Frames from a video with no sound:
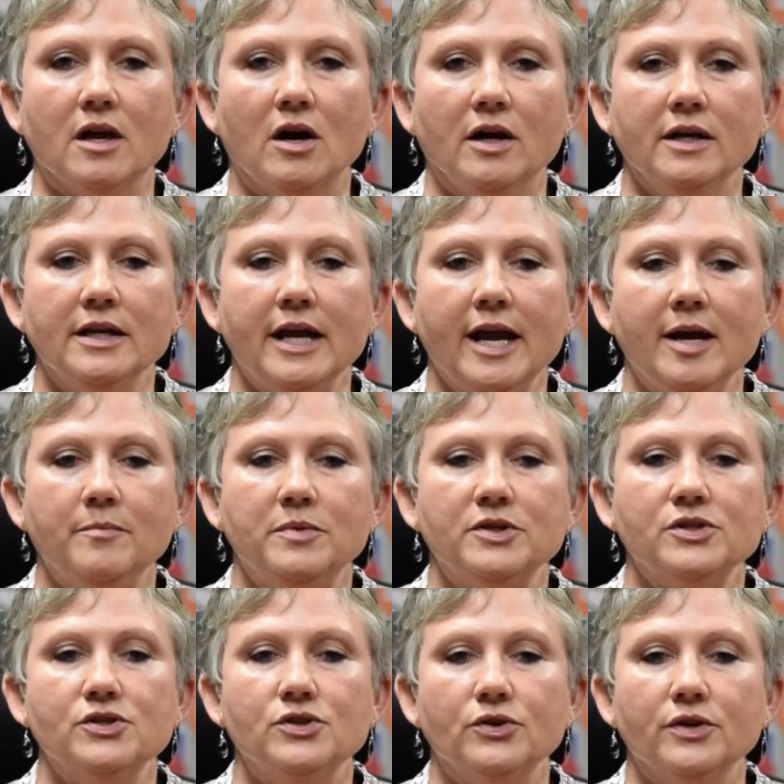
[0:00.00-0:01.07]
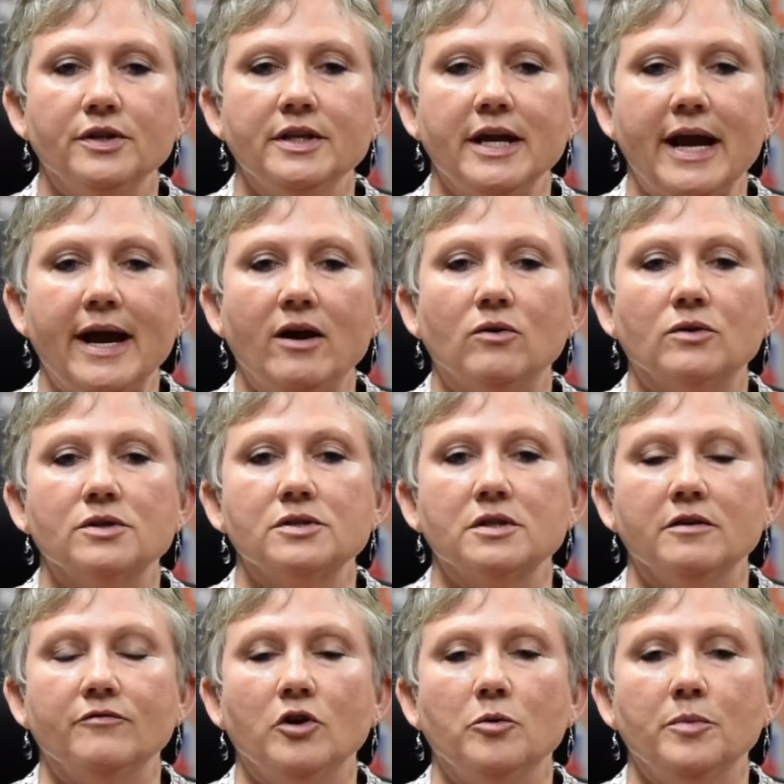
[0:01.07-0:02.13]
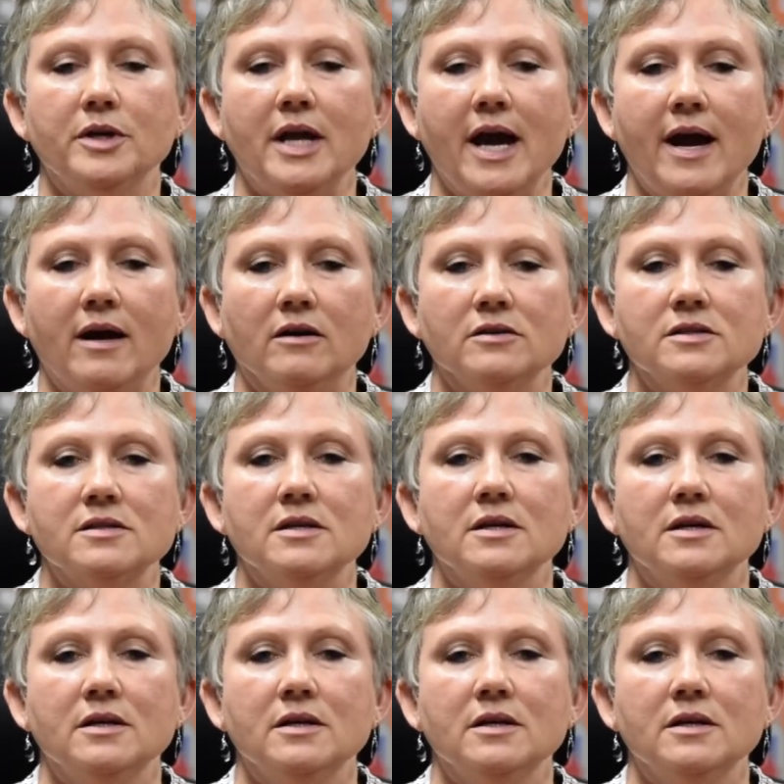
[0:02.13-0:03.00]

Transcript: on campus during the hours of open house